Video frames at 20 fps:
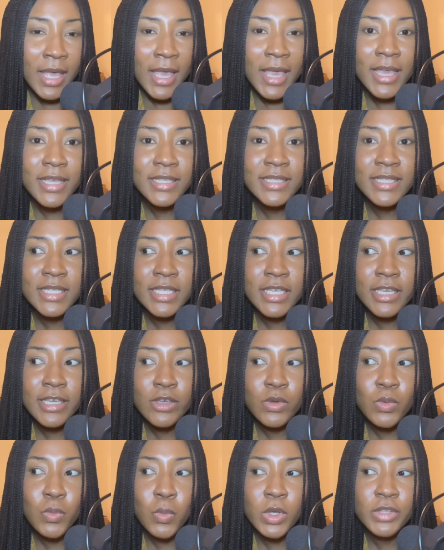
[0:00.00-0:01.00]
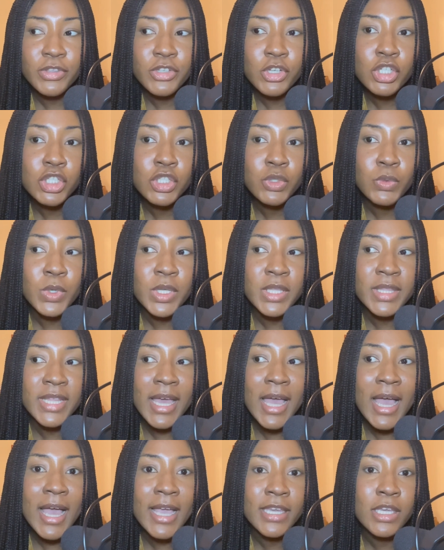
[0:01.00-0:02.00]
and see what they're doing that
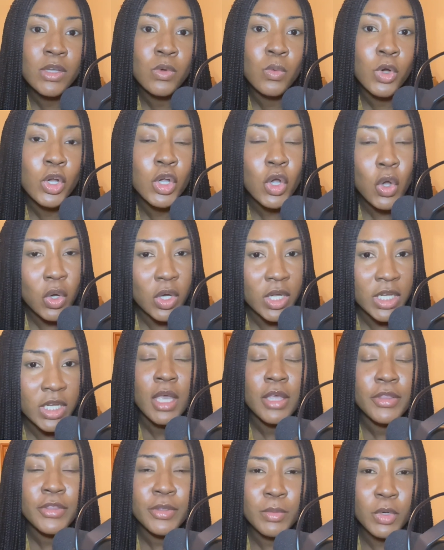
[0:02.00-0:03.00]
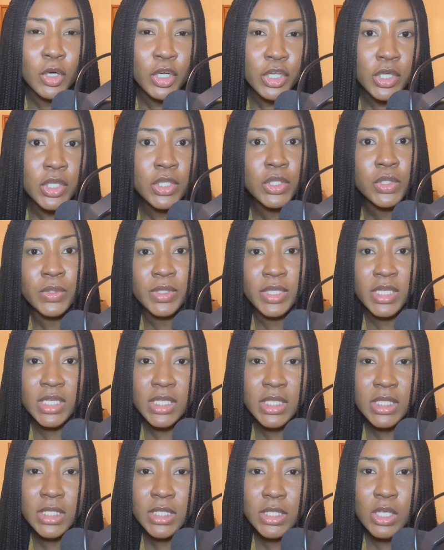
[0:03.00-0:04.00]
I can work on. The more you do
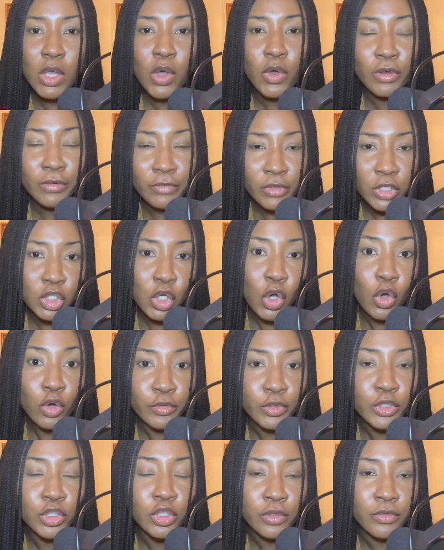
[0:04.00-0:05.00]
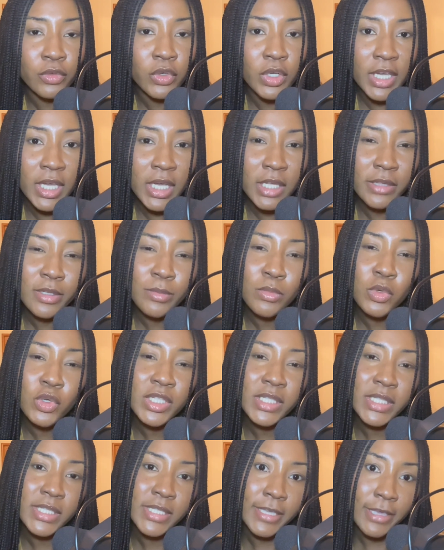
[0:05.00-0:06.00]
this over and over and over again, the more
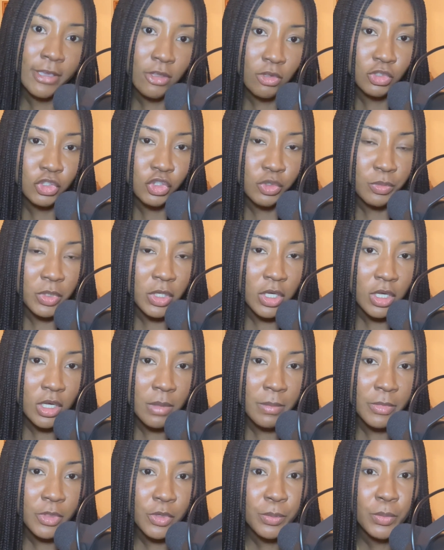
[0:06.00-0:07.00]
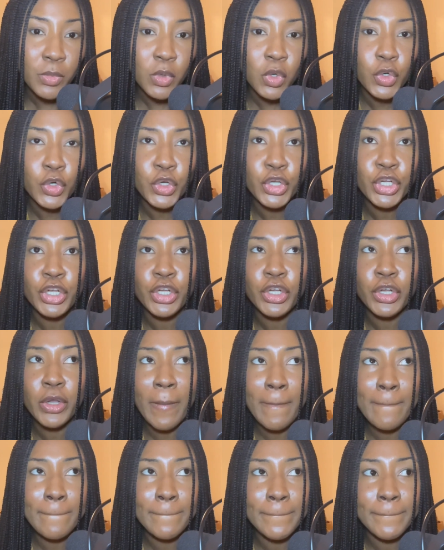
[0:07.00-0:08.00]
skilled you become, the more
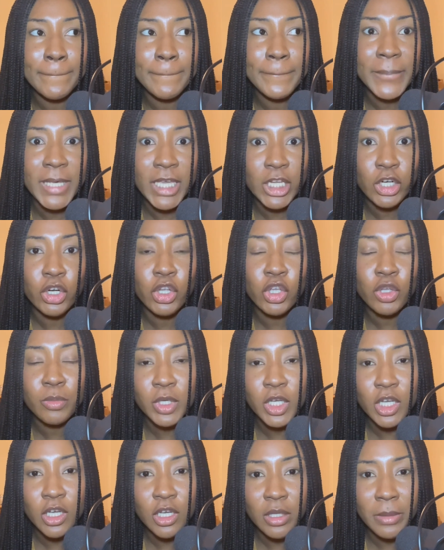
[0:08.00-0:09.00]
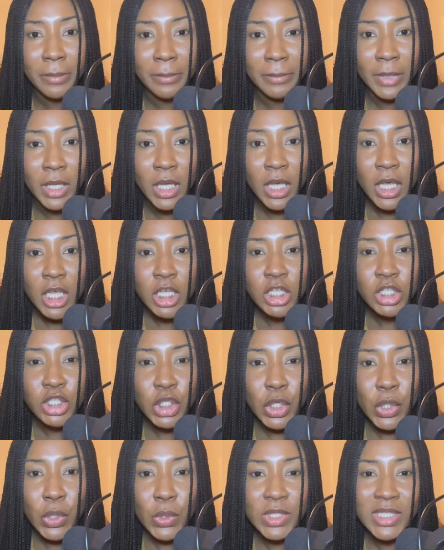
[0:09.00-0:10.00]
better you become.
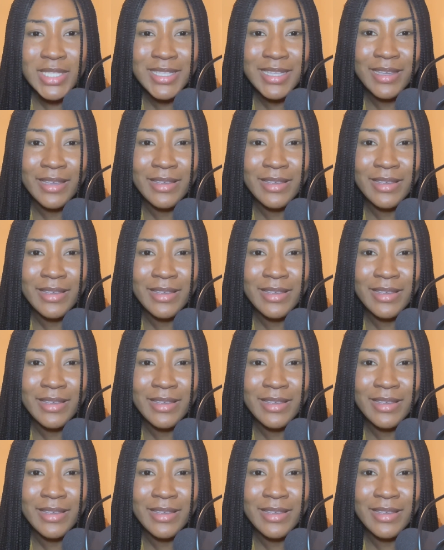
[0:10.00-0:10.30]
So it's